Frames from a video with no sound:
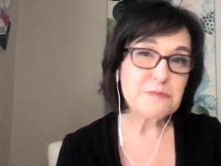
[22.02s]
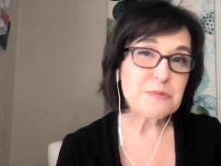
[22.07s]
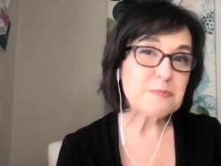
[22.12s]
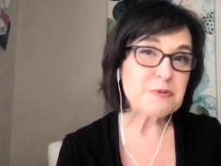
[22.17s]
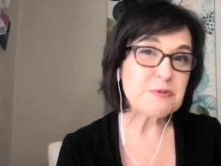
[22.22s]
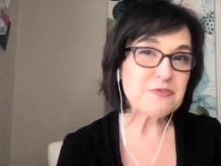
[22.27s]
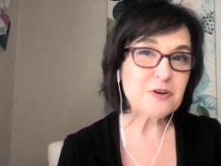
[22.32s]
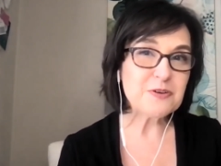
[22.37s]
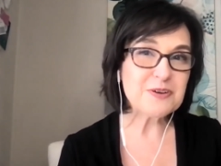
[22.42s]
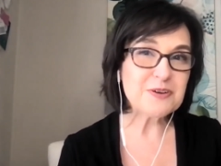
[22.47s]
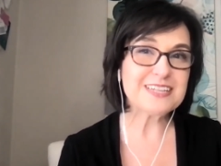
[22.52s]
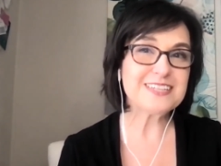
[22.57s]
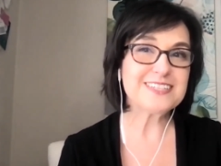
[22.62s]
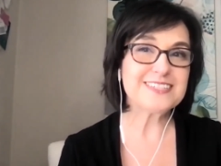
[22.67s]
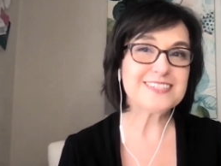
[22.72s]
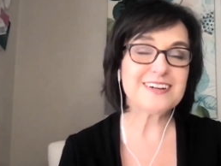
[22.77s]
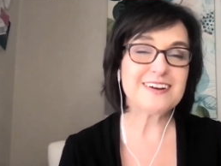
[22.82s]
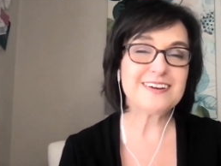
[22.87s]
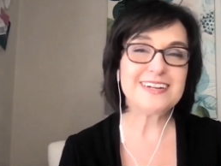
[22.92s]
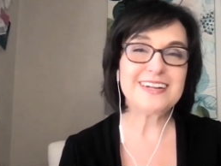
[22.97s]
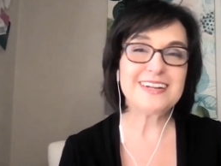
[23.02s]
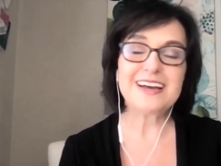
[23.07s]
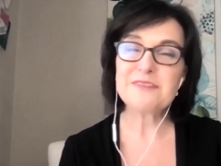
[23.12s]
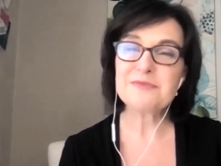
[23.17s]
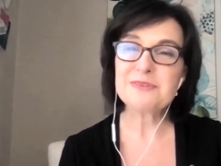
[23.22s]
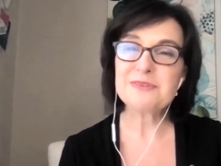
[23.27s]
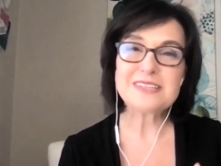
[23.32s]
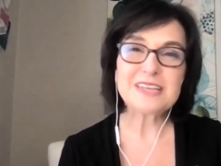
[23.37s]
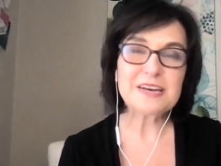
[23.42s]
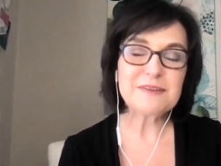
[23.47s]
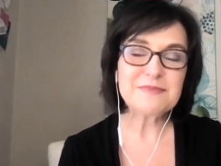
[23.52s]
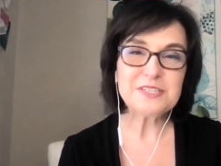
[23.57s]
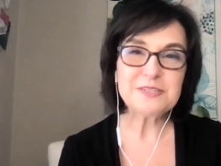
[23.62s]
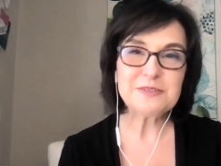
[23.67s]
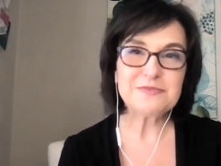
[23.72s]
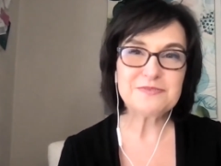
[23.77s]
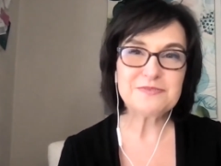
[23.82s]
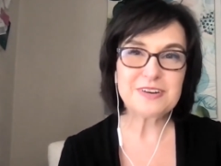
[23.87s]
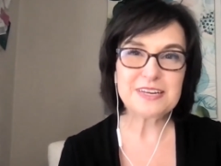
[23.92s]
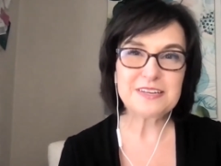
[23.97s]
But before we get started, I would love
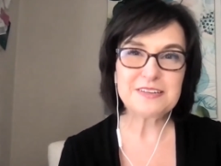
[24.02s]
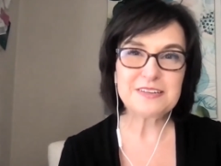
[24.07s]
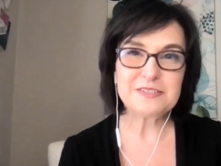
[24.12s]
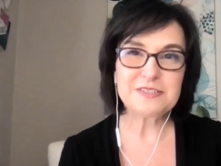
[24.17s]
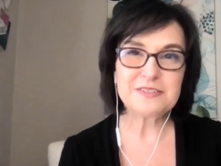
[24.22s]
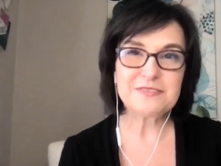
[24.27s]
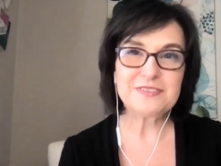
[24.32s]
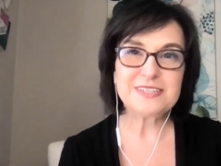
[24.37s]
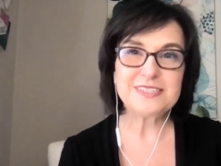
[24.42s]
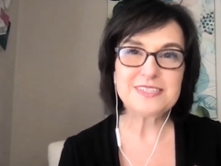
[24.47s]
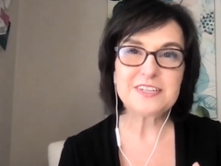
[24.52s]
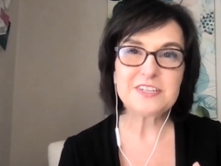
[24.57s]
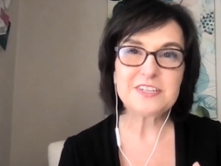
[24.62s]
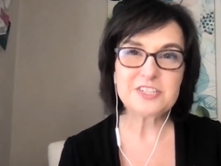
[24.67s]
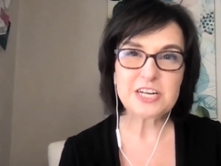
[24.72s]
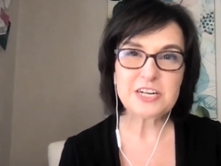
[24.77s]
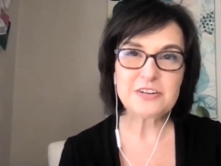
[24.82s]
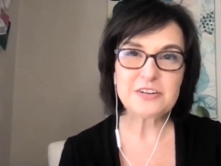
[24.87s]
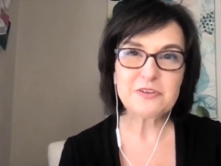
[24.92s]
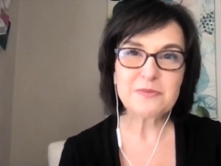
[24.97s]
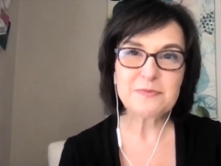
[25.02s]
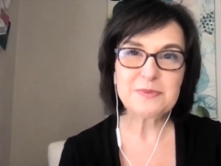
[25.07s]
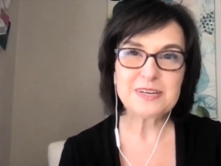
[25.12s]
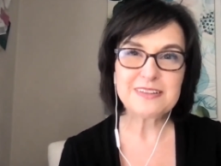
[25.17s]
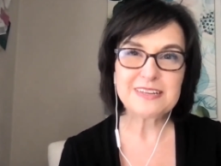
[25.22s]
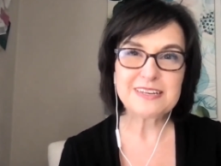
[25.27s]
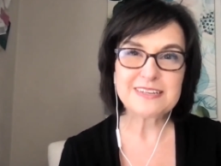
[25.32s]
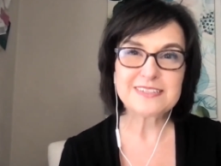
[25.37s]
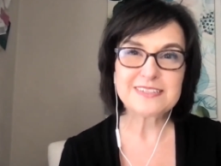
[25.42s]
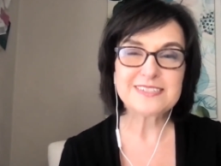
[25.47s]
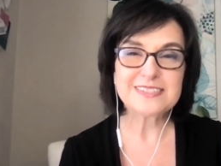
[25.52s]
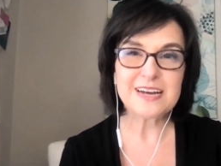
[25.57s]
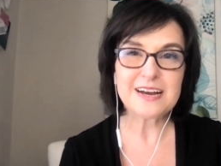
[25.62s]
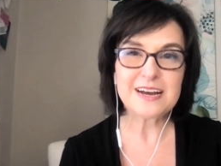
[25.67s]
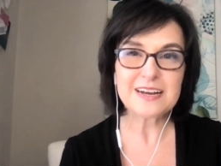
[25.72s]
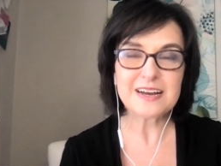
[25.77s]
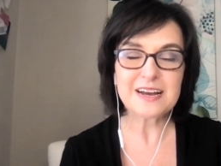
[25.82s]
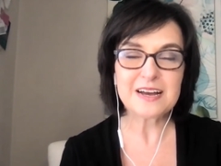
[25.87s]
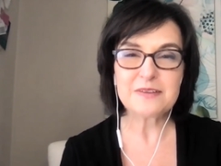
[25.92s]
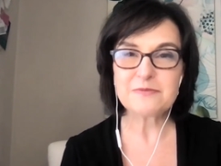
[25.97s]
to invite you to visit
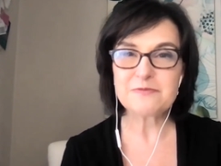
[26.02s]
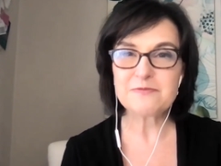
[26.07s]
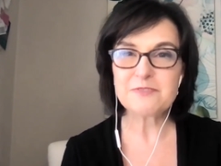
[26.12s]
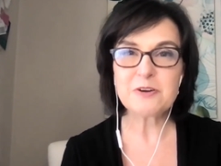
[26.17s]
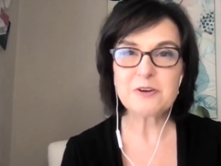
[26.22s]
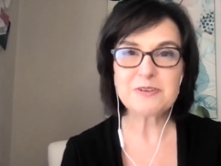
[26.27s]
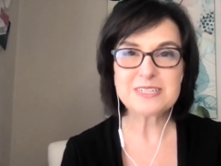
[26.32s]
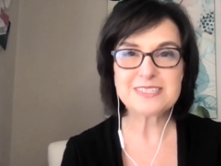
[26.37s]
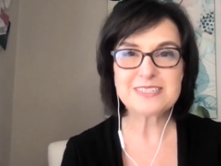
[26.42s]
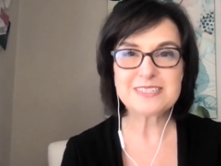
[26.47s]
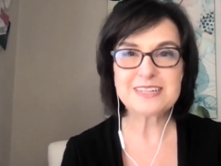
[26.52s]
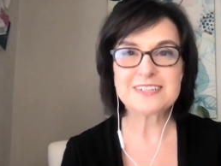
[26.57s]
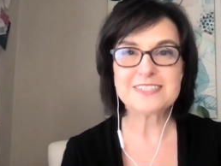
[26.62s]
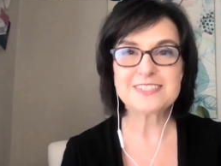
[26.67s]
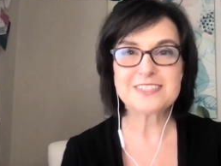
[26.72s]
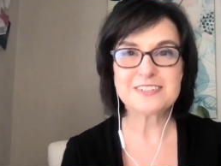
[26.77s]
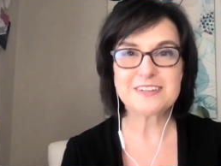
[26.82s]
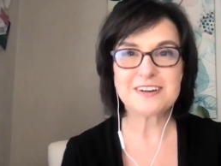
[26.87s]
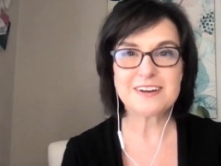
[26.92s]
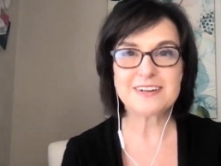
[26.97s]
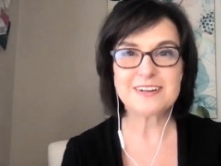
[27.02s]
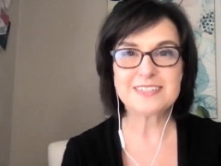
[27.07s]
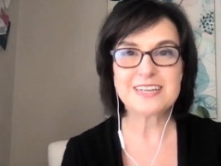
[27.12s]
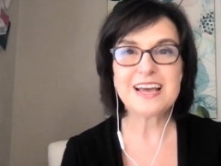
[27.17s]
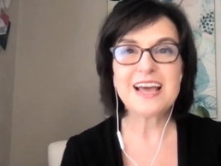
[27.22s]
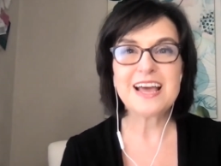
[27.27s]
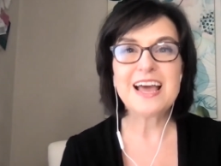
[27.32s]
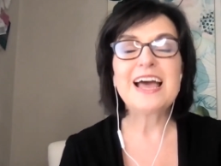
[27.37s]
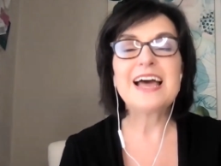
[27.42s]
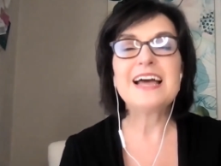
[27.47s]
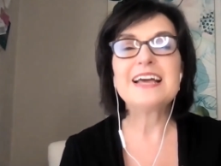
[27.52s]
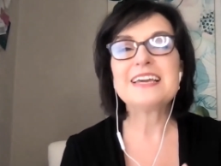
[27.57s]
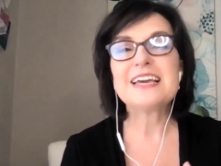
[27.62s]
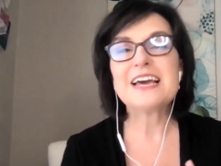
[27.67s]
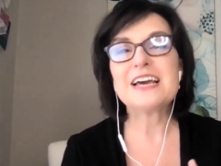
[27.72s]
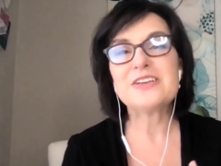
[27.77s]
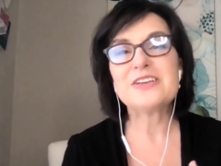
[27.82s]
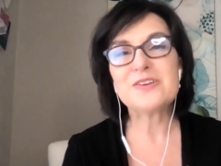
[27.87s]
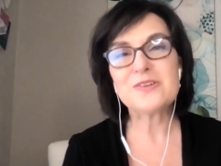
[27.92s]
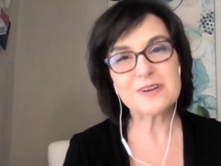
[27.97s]
jennifermilius.com forward slash start and
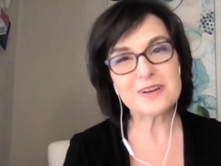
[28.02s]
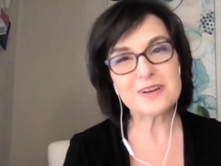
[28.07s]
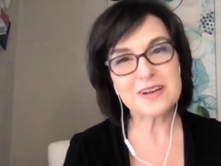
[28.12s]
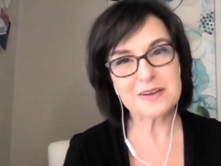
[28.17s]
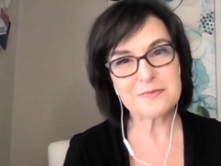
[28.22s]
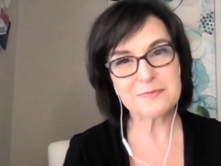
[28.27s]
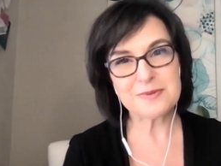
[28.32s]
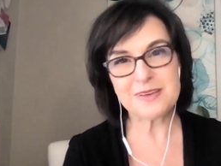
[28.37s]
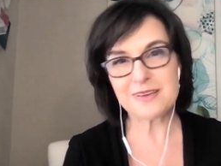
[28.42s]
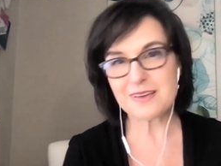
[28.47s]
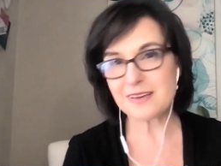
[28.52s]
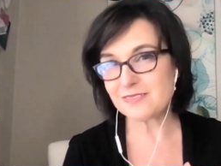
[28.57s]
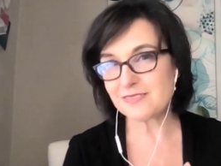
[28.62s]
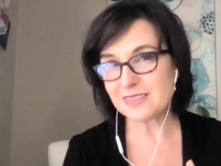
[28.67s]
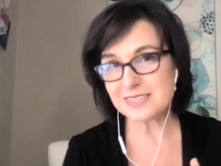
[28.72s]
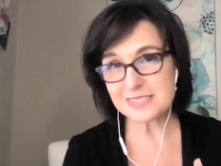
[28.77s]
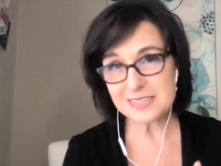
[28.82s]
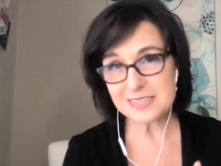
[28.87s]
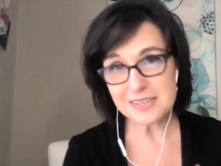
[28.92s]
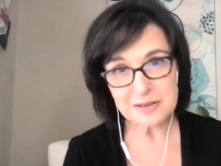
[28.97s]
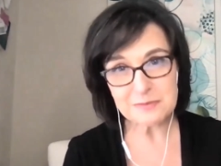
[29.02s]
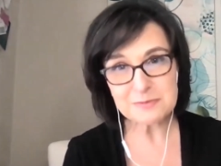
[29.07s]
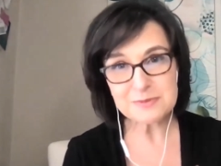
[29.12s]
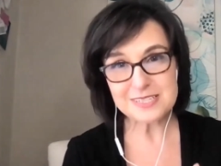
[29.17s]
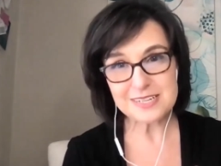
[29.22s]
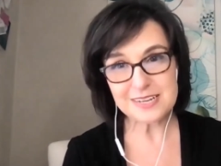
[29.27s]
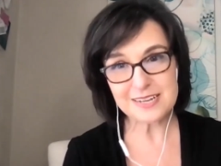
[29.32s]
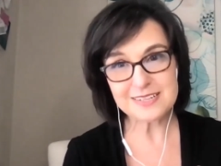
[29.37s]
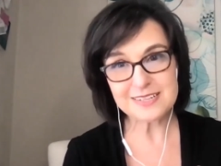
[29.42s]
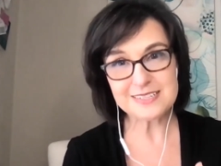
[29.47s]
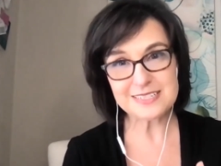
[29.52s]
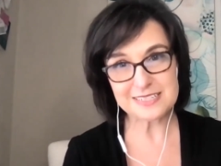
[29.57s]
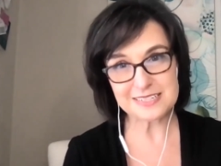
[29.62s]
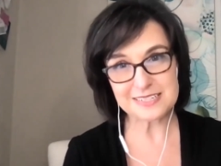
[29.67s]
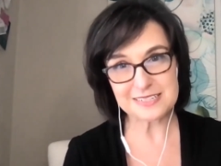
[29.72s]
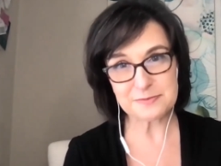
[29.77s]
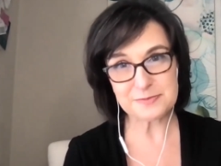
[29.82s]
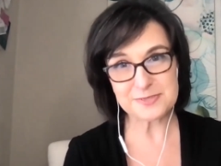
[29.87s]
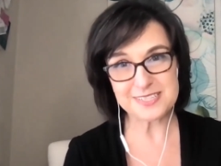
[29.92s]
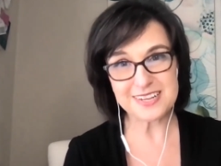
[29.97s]
get your copy of the top 10
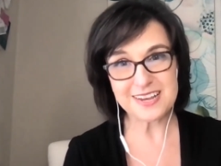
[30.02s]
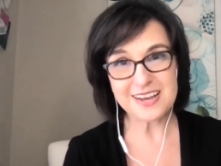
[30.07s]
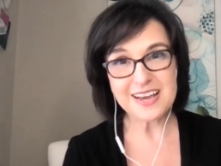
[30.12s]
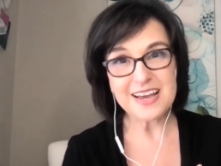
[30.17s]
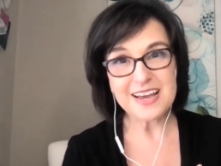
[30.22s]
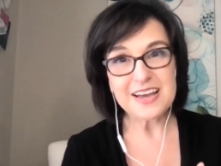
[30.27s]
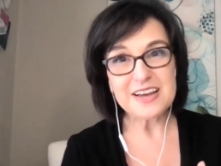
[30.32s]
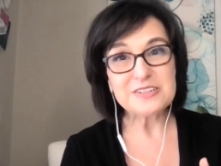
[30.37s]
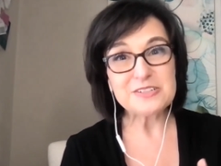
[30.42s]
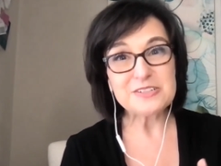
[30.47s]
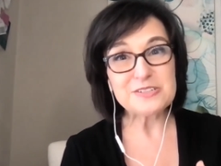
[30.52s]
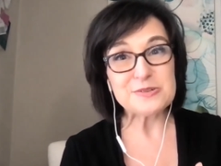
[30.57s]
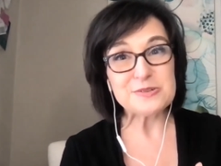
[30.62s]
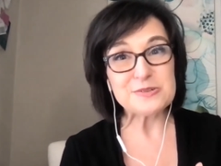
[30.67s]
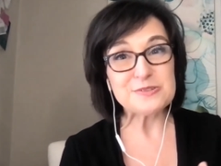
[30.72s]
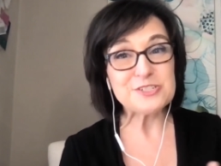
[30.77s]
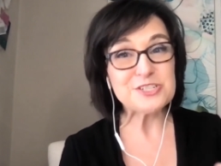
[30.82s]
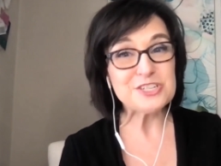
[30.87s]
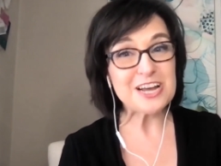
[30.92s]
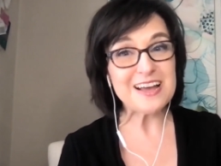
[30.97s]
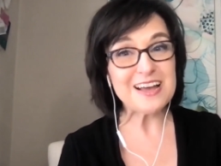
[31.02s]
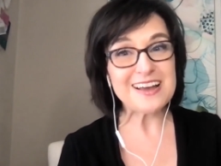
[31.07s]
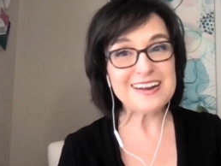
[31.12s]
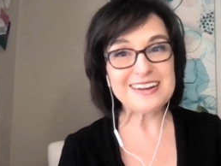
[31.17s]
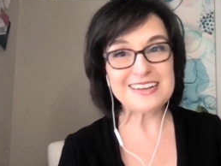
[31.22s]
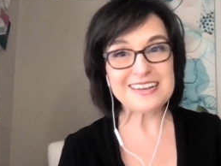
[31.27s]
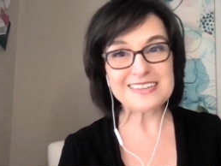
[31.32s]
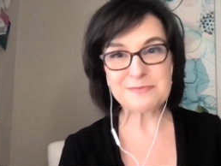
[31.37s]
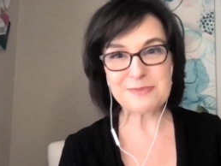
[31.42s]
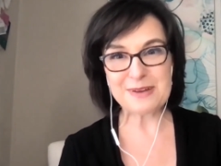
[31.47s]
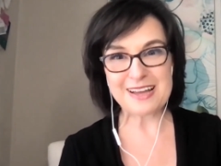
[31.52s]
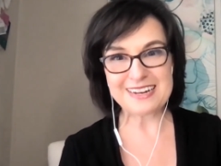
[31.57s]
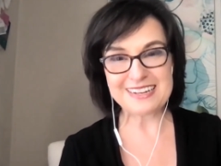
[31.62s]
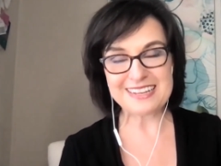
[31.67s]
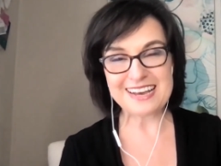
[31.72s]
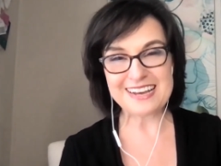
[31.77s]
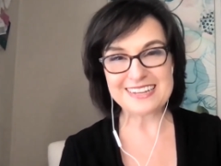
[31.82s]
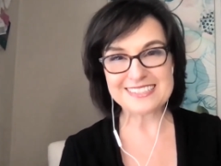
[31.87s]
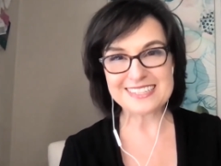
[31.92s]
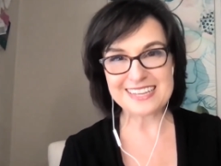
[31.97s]
tips to shine as a
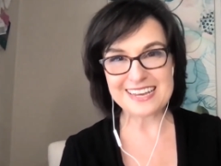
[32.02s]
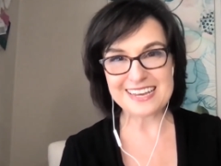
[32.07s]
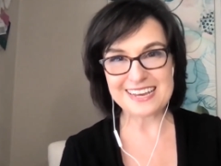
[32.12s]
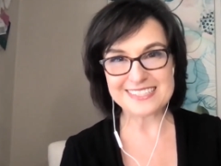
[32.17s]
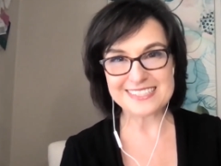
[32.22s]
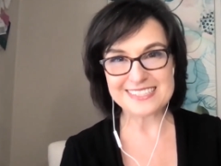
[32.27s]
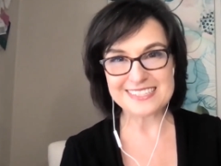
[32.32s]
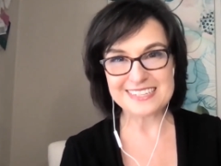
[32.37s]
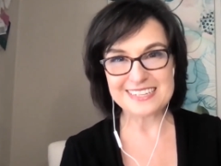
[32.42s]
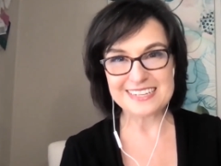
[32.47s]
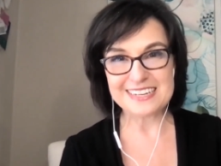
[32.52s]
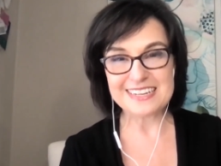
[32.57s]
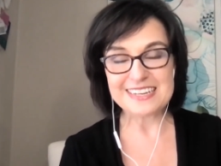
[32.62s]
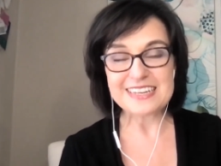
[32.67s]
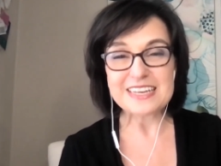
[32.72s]
podcast guest.